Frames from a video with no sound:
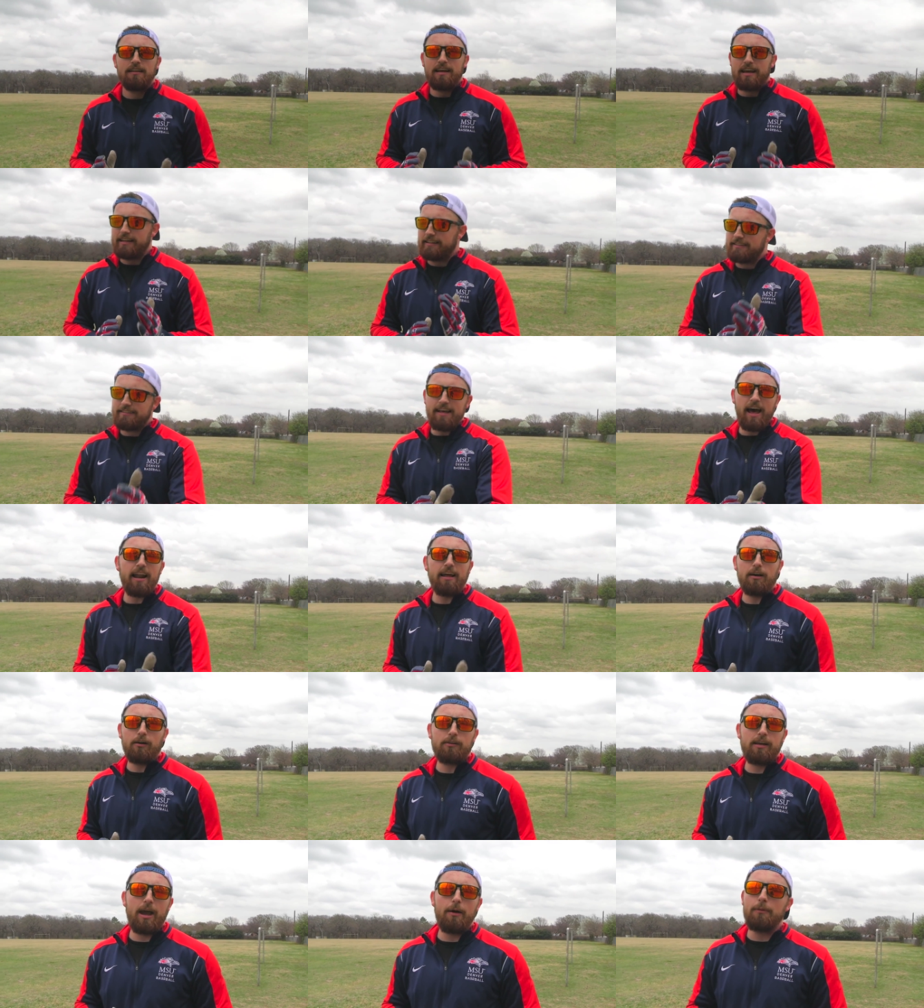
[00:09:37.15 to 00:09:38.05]
It said
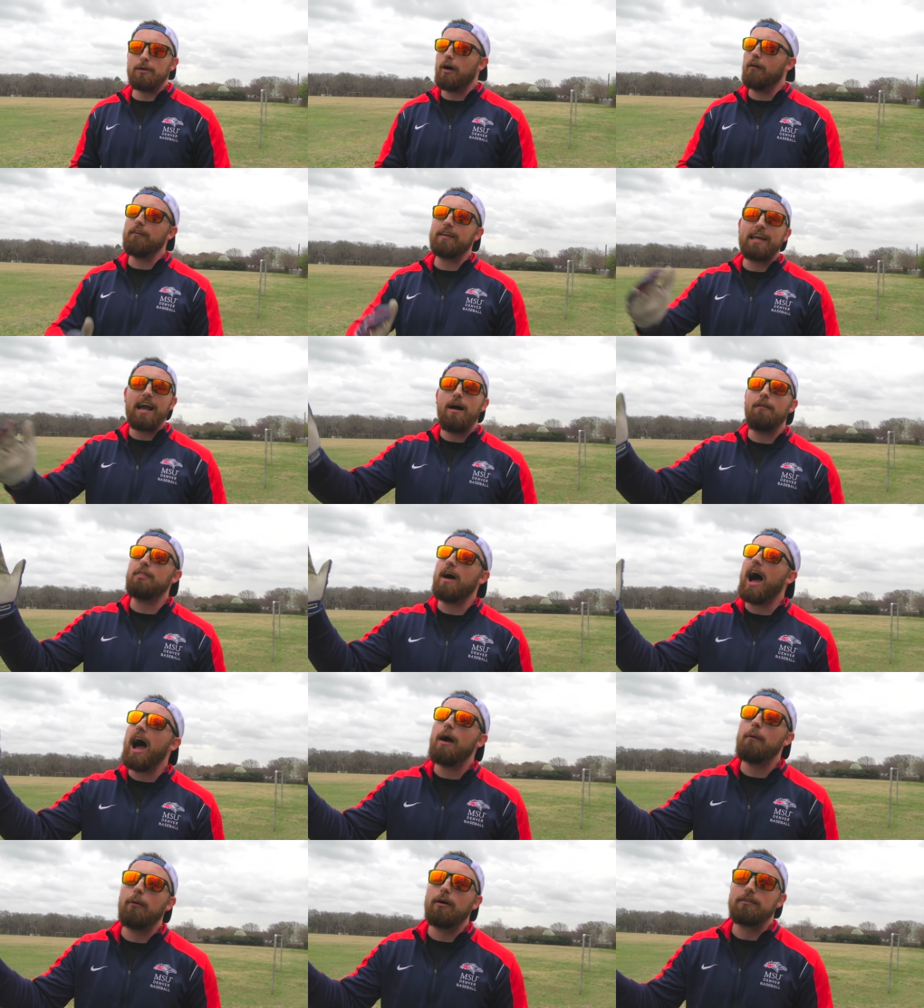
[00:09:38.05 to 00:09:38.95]
it, okay? We only count the
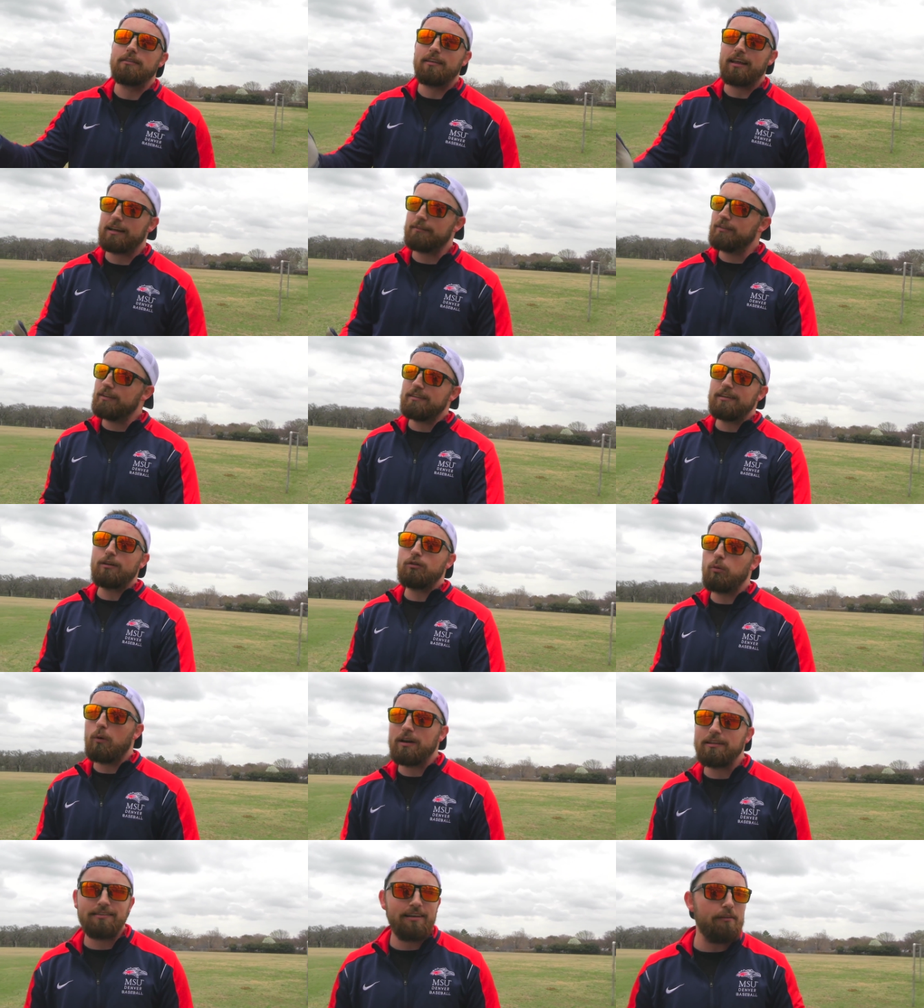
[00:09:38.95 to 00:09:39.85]
high ones. Like if it said
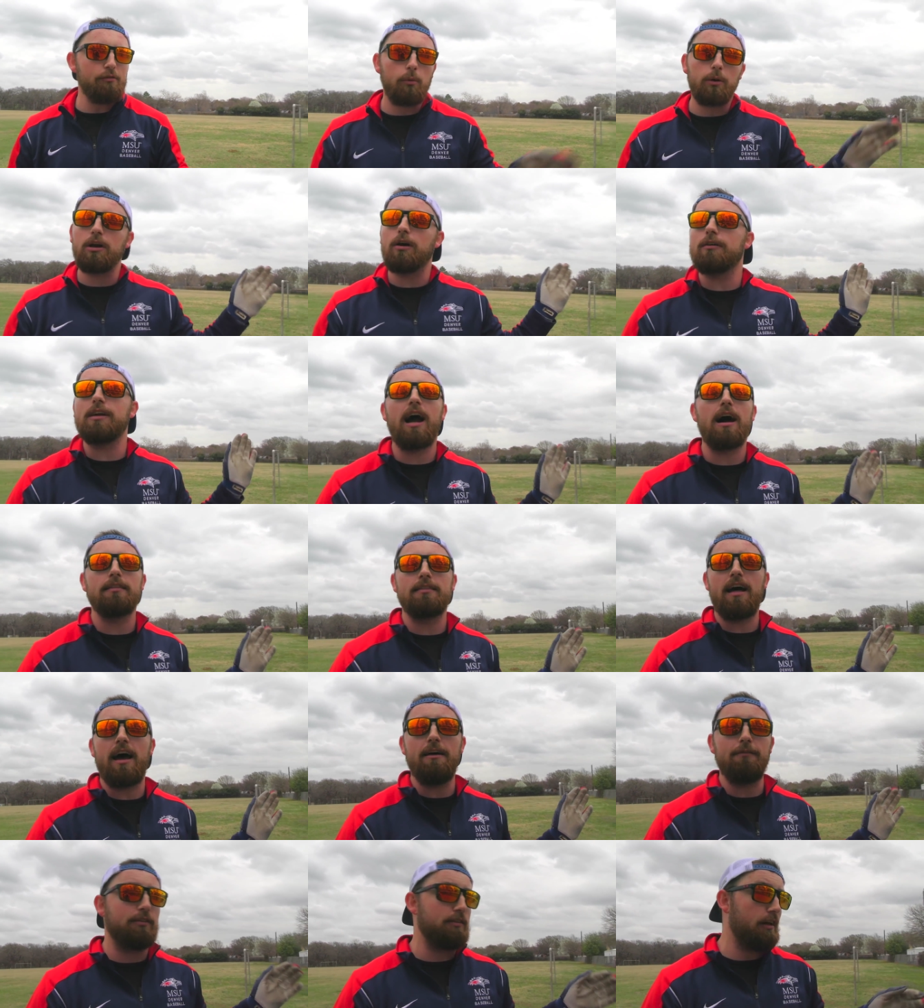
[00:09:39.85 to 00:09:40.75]
27, we don't count
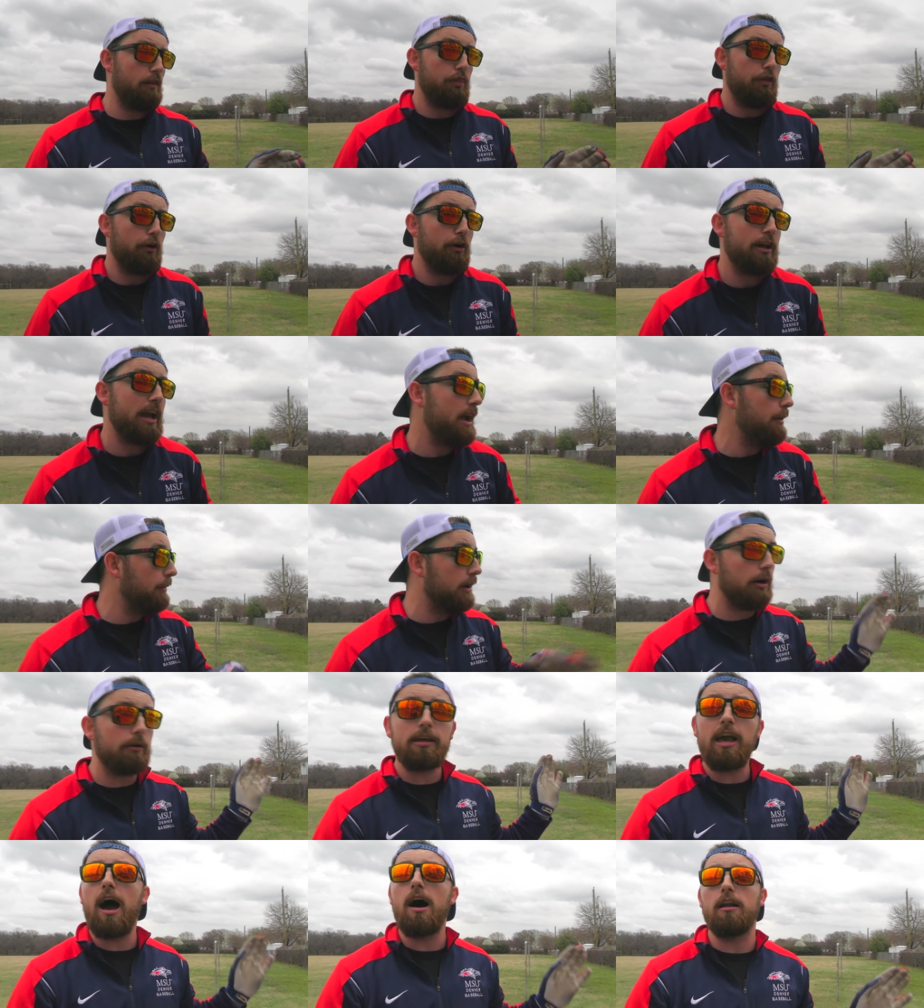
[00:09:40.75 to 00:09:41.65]
that. If it said 38, we
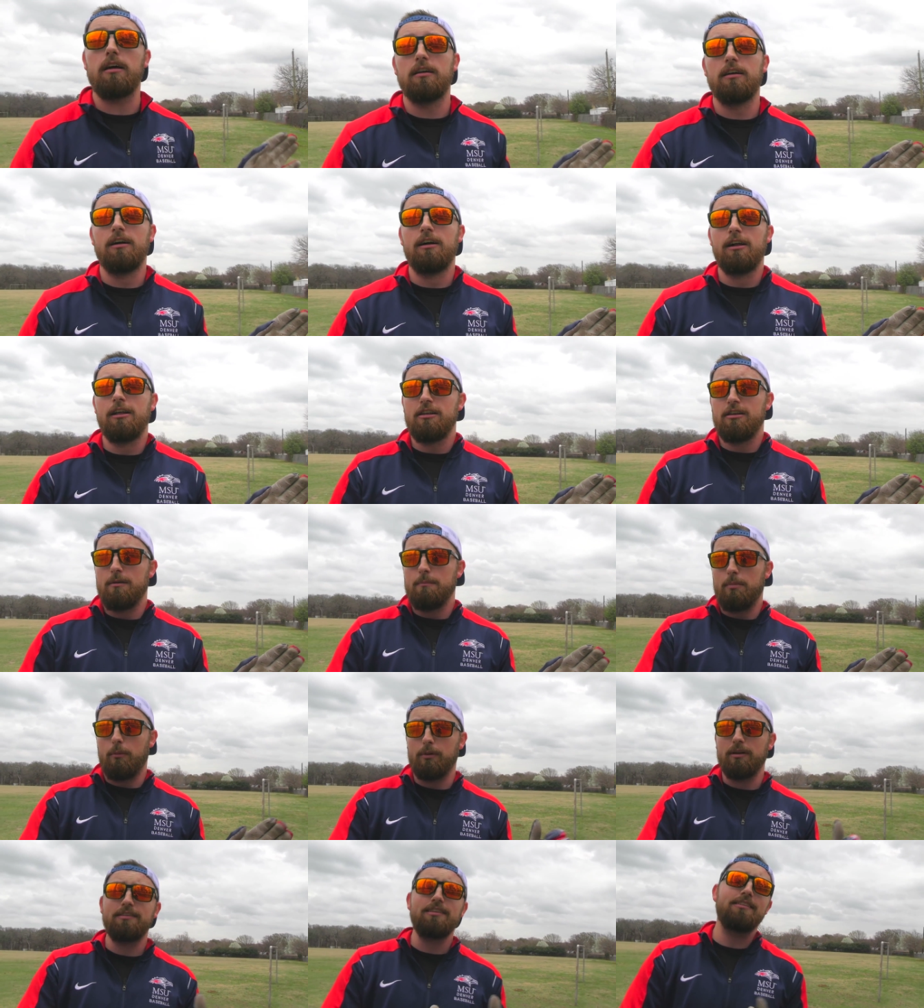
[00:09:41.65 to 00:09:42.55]
don't count it.
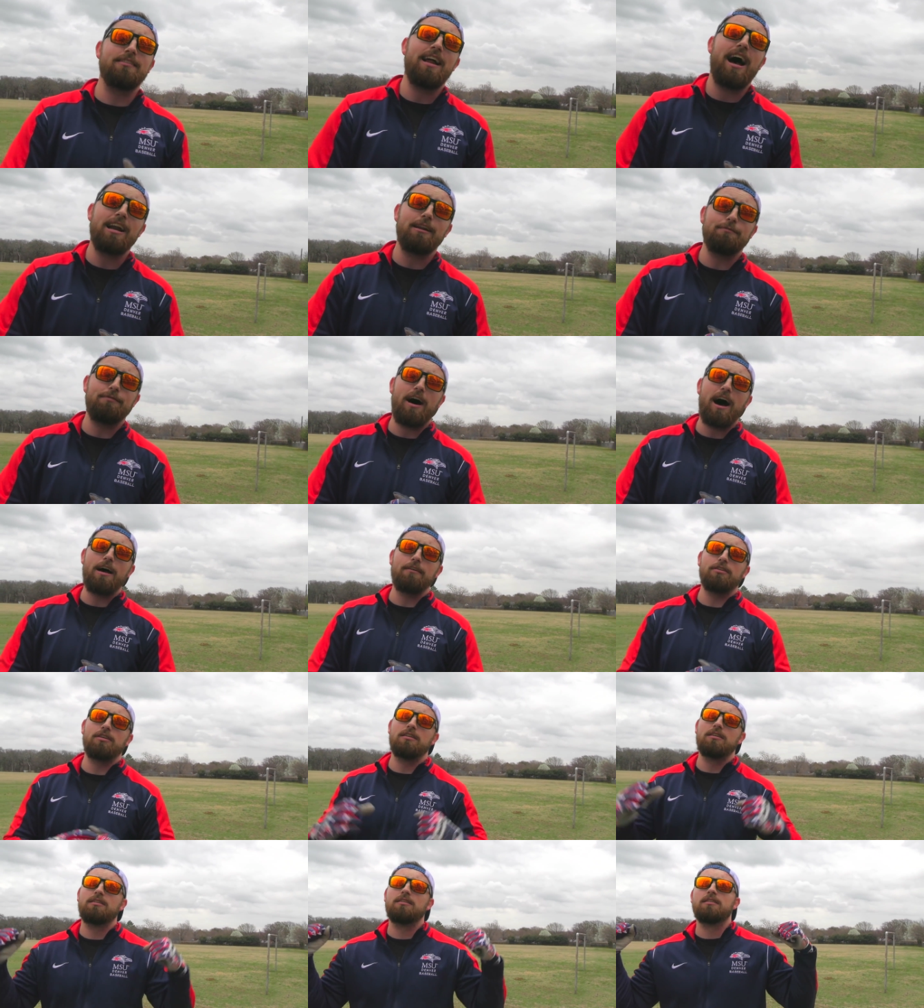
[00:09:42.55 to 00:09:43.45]
But when it says
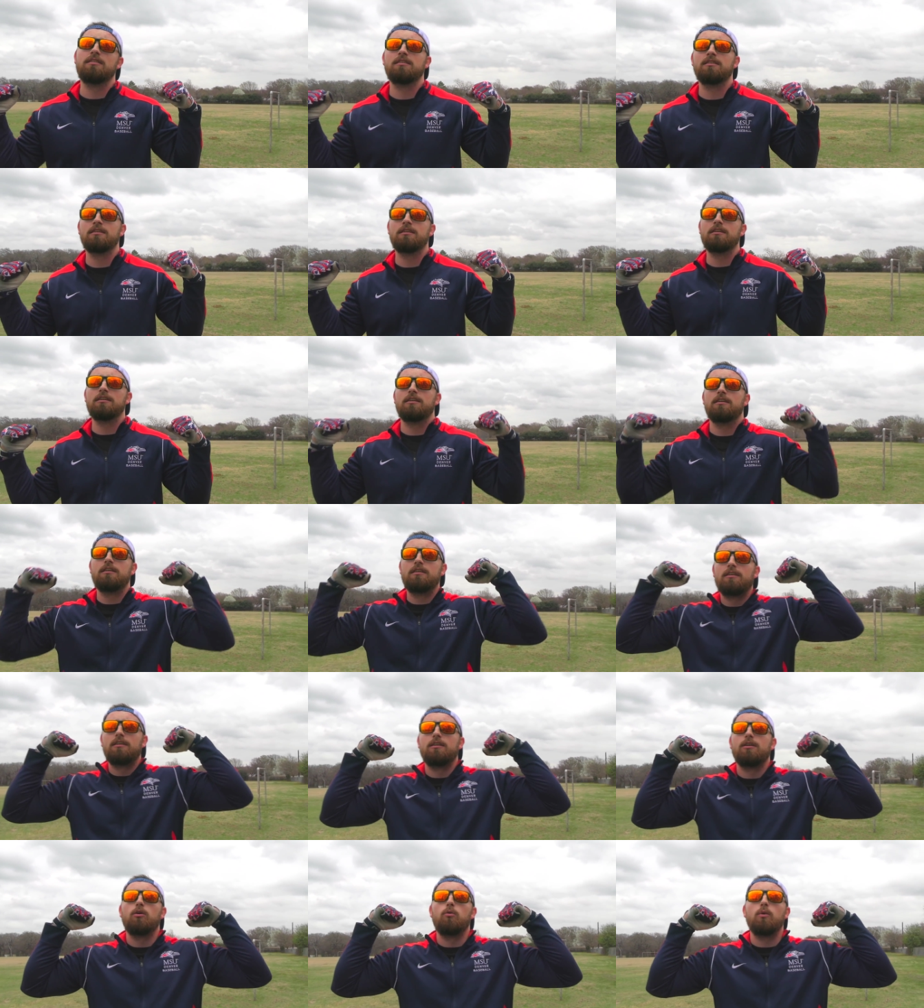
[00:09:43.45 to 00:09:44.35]
95,
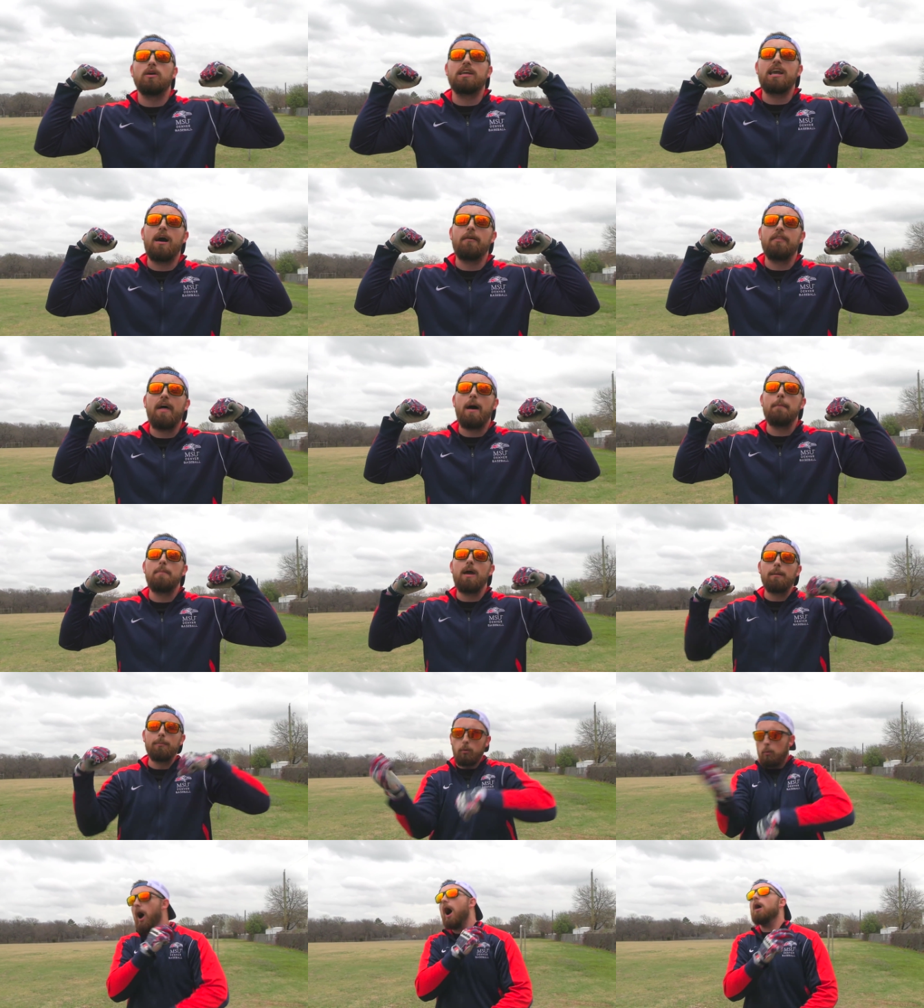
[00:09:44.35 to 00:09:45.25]
we count that baby. Woo!